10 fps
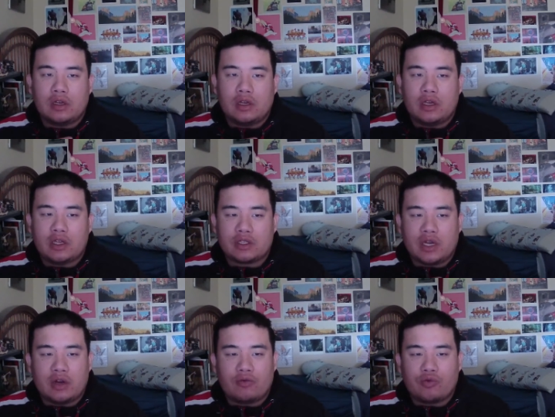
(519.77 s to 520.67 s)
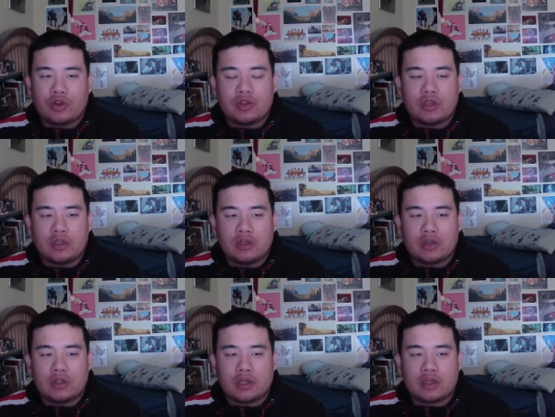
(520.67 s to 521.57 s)
it's not really
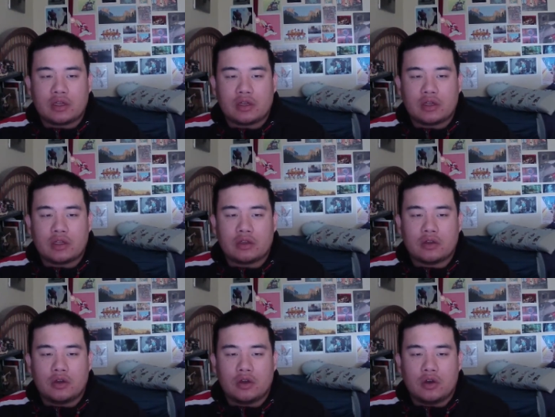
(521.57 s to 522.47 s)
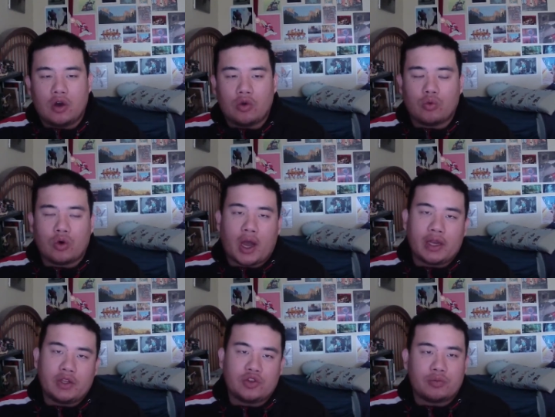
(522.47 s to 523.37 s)
like like oh well I
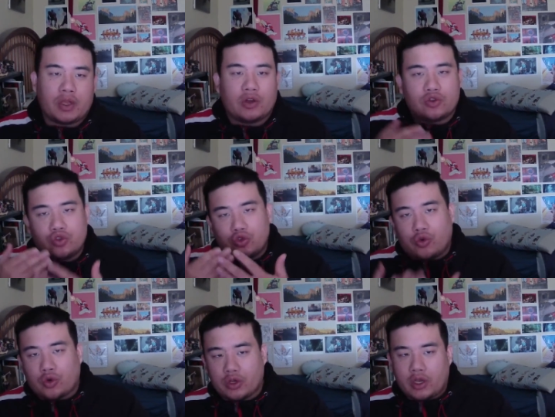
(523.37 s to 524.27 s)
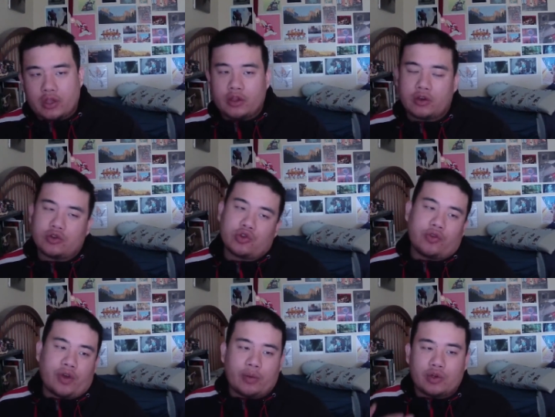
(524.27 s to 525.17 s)
need to make a story and then so
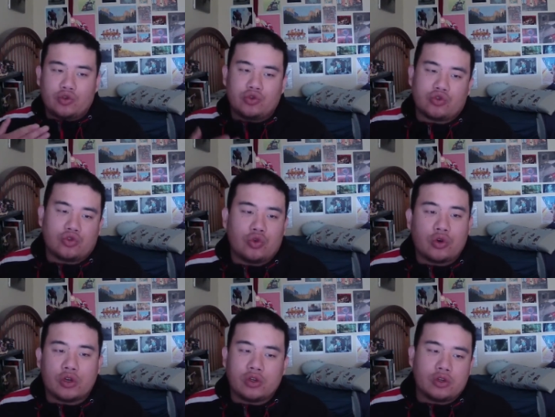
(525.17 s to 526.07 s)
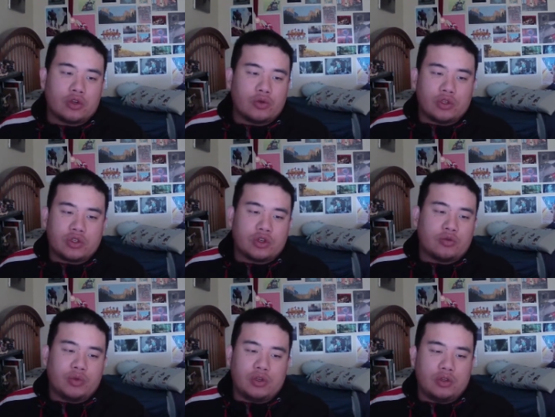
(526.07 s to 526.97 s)
if I'm going to choose a story, you know, it's going to
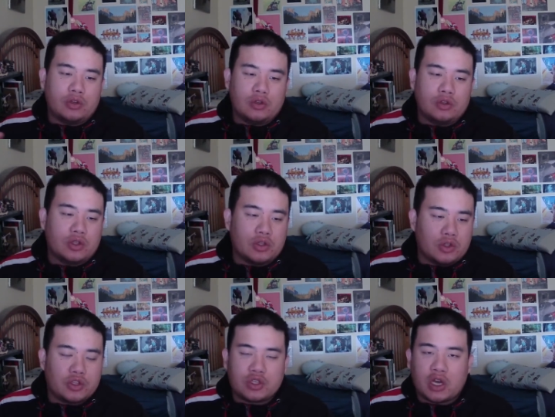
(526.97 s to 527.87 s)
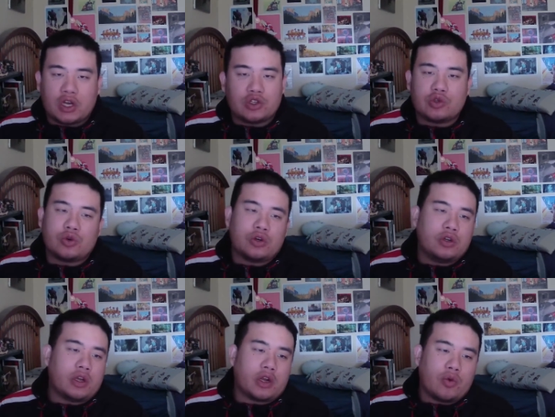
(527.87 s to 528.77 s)
be th this kind of
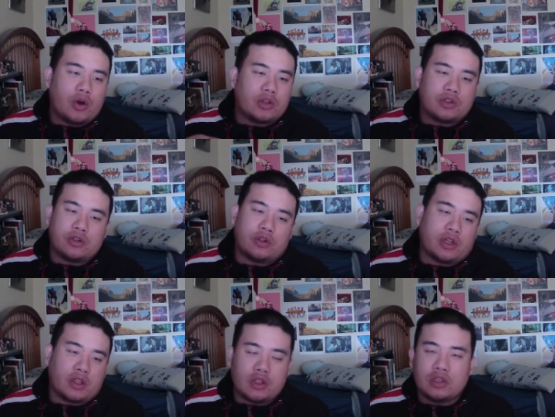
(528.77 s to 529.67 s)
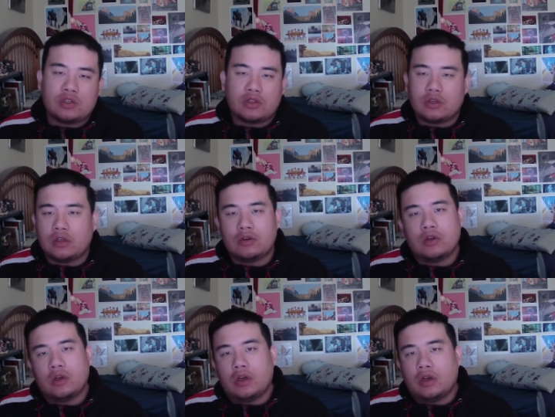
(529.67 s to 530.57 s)
story and I want it to look like this, you know?
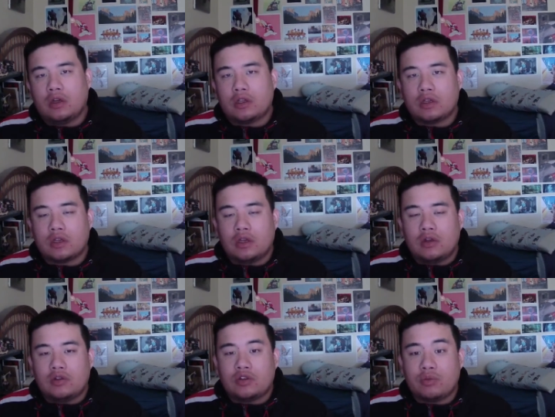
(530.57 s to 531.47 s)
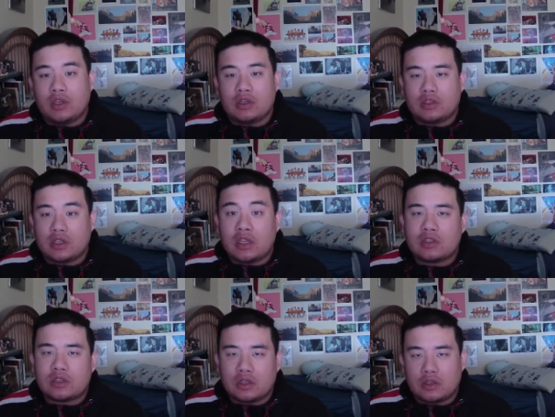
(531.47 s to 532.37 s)
Like to me it's
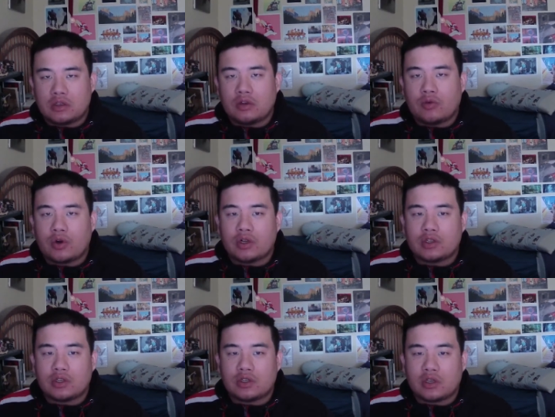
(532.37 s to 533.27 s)
instinct where it's just like